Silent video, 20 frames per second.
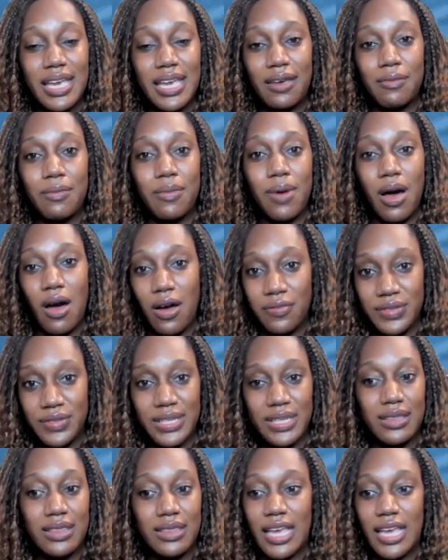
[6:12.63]
and
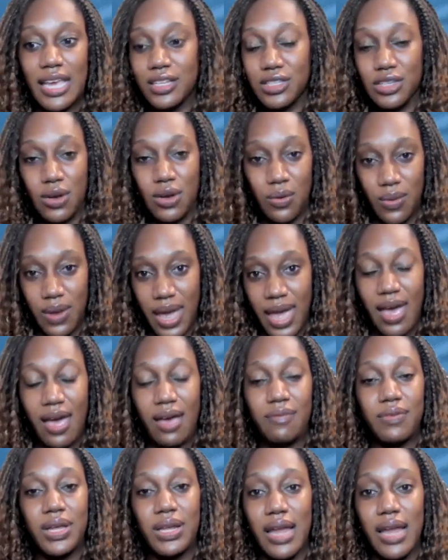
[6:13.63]
often they don't
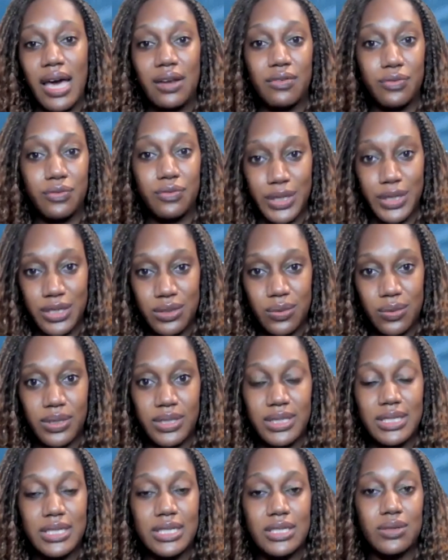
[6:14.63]
have a lot of
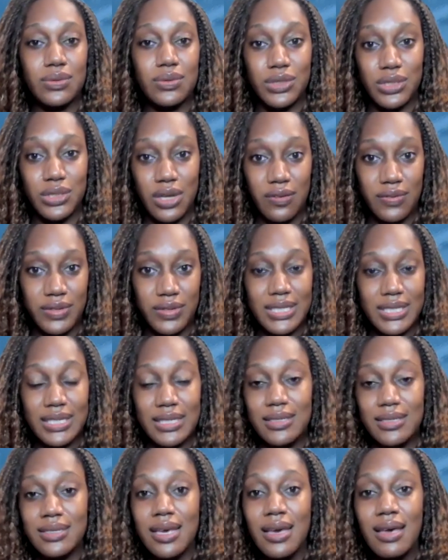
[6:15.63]
resources or
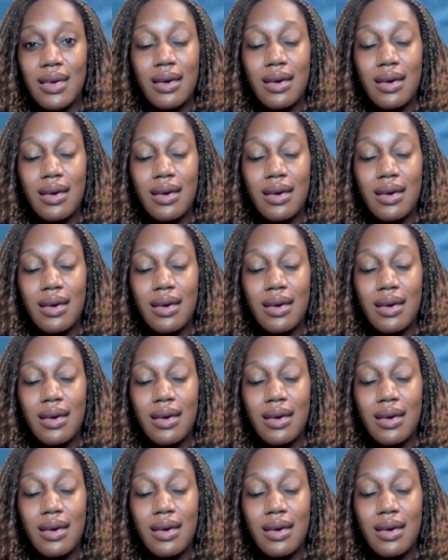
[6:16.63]
services